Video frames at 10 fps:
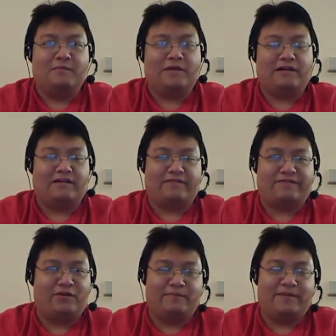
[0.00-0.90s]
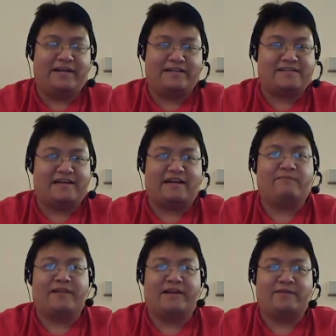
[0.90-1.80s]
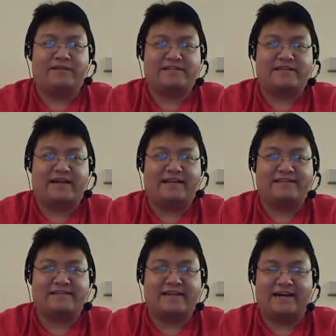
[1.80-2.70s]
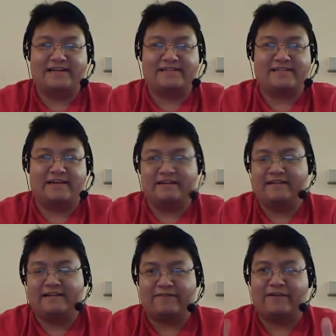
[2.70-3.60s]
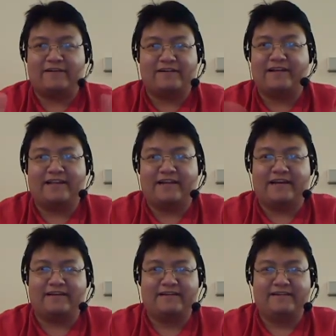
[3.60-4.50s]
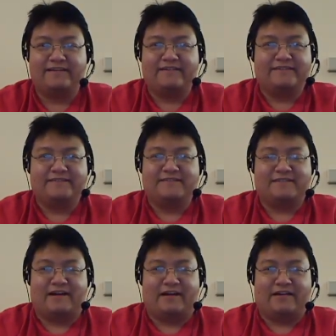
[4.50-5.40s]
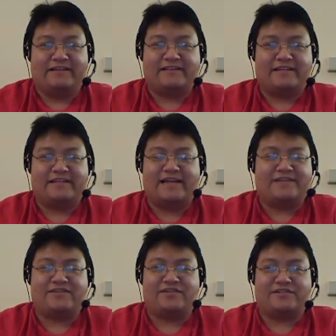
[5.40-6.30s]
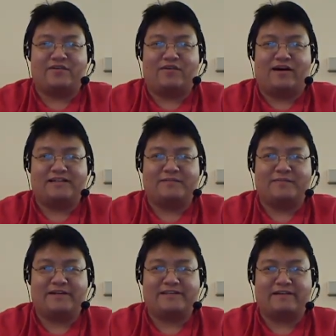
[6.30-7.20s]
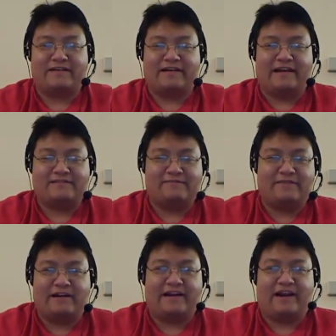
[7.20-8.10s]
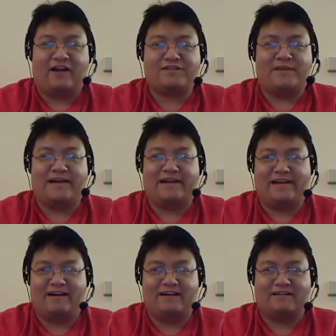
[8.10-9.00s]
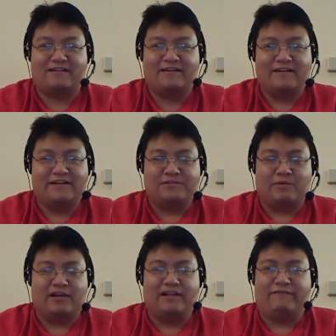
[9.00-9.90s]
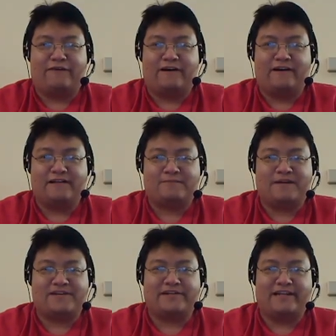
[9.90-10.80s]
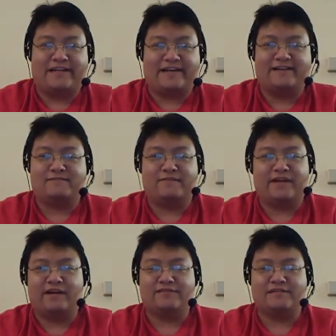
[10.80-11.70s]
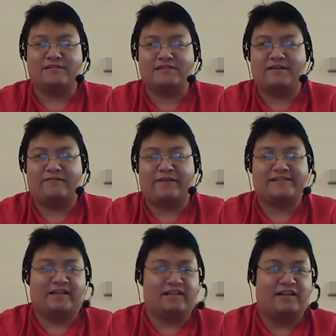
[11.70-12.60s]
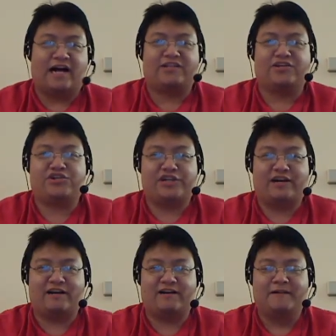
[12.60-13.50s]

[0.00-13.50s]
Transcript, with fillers: but the few minutes that I've played with this guy, this guy is like definitely like oh, this this guy is just so awesome. He's like he has a very charismatic character. It's really fun, especially like in his videos and stuff. He has a lot to share.